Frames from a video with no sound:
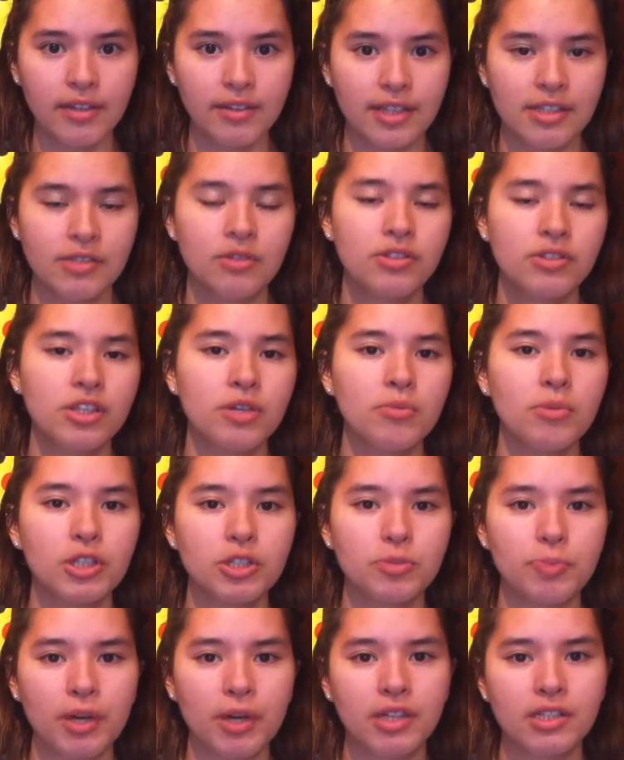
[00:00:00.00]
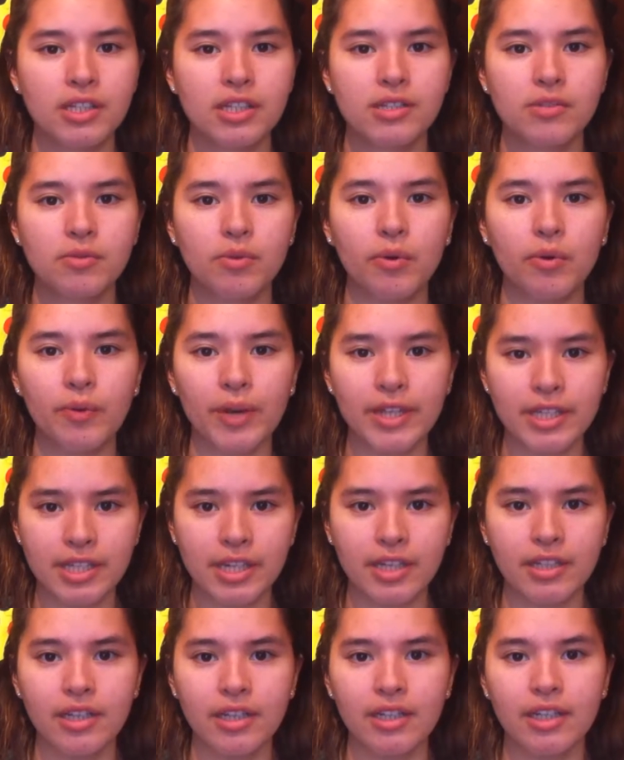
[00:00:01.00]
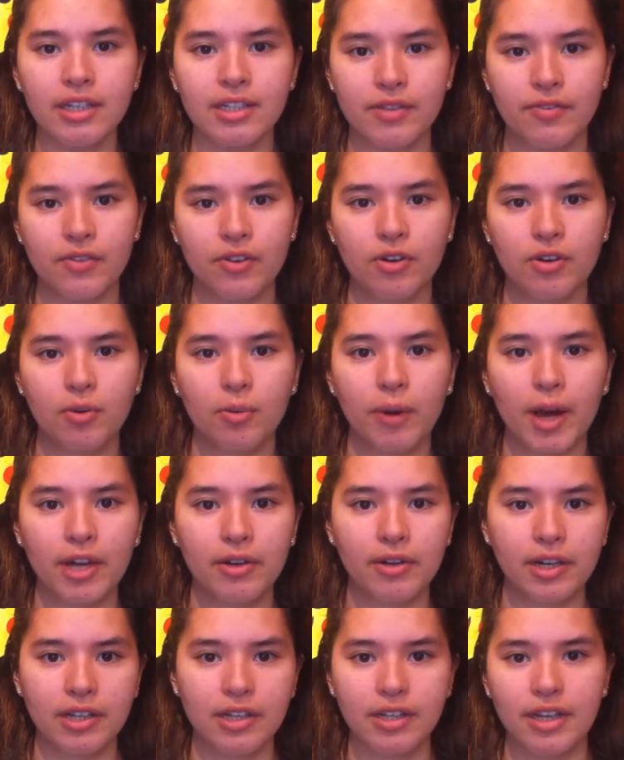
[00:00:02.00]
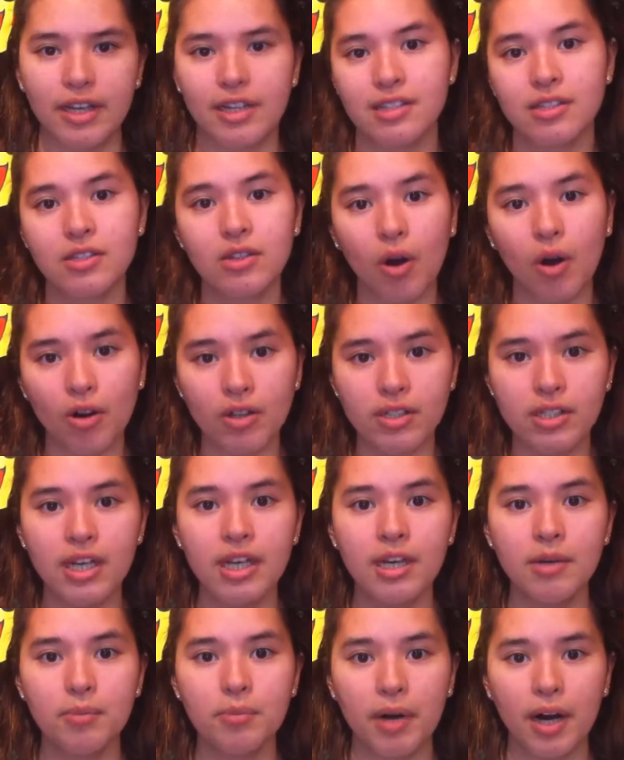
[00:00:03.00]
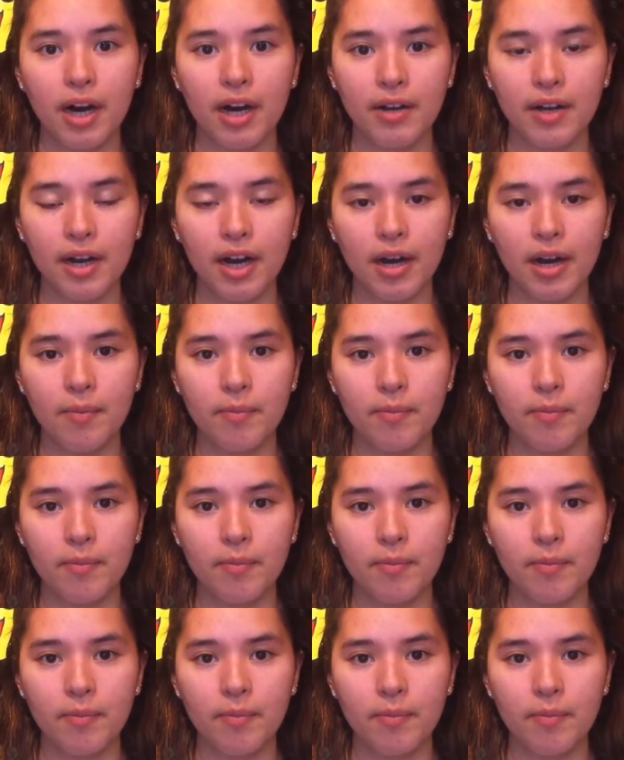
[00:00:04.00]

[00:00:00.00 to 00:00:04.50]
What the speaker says: That's not so much because it's written in a difficult way or anything. It's not. But